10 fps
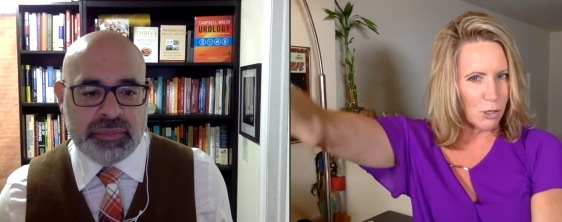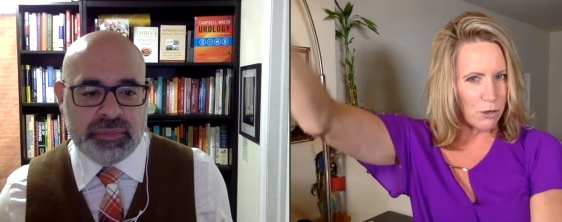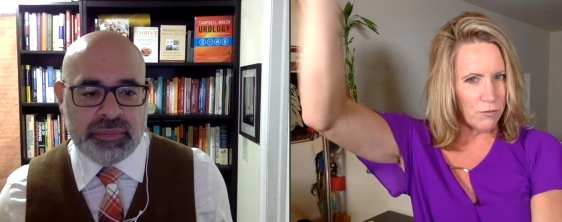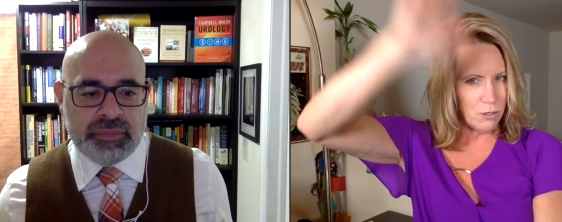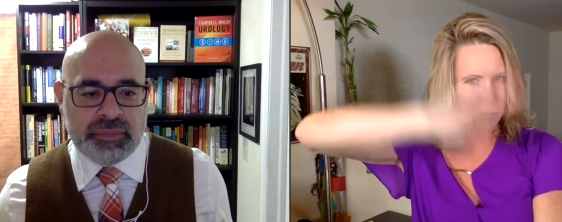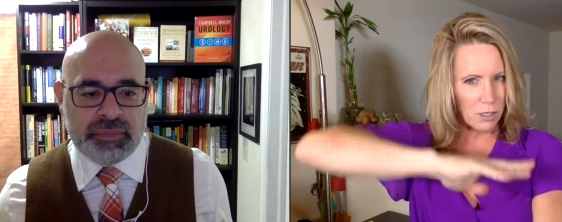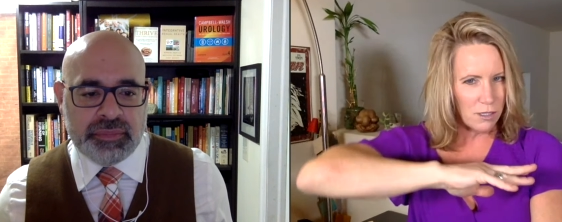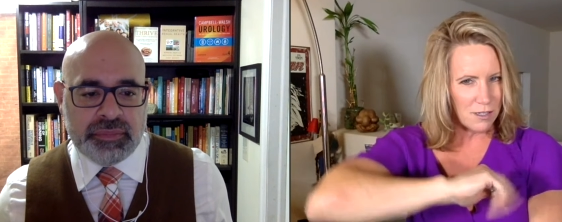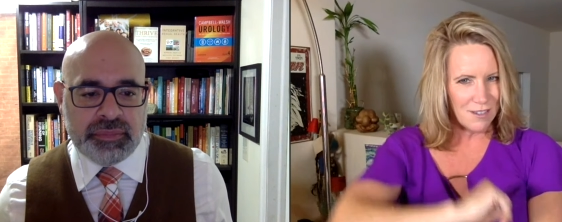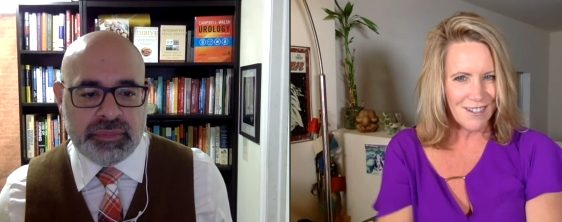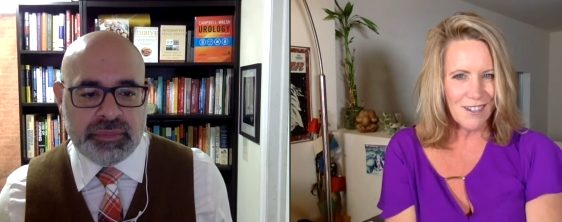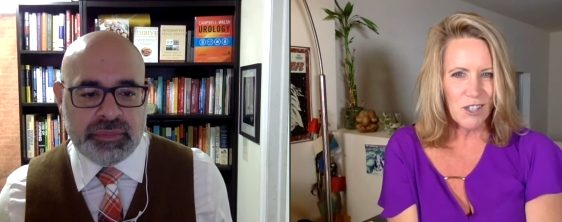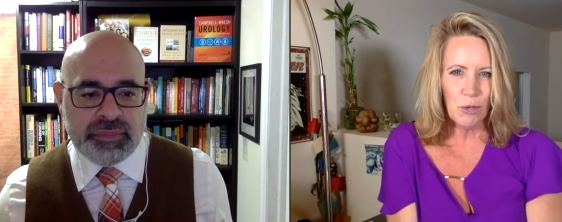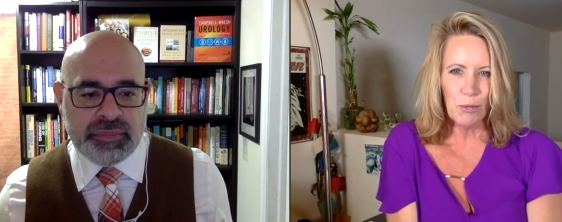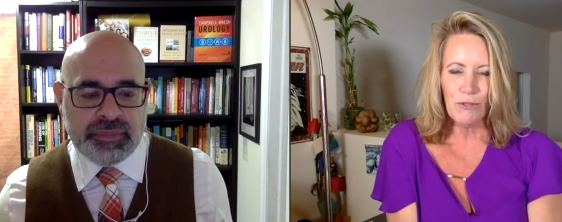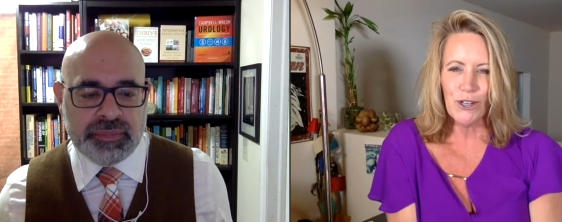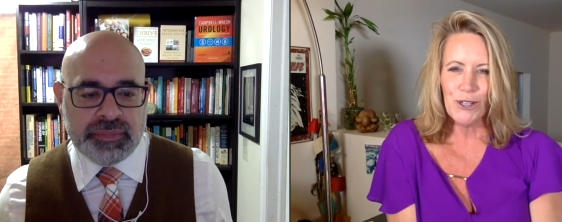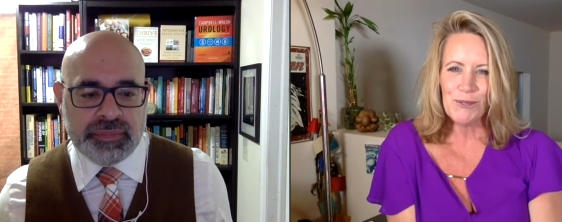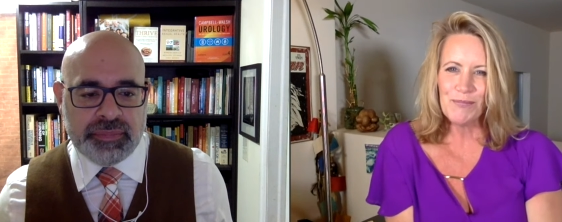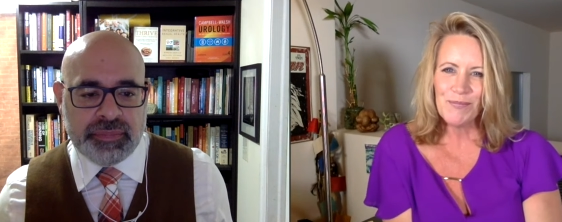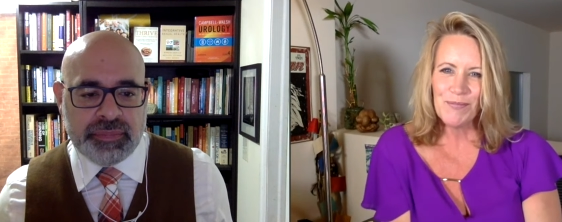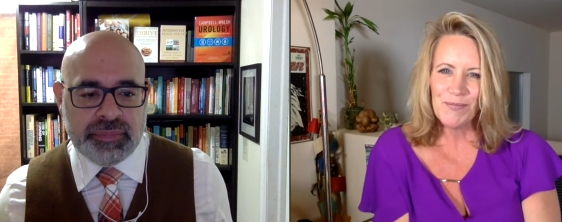Speaker 1: your viewers, do you prefer?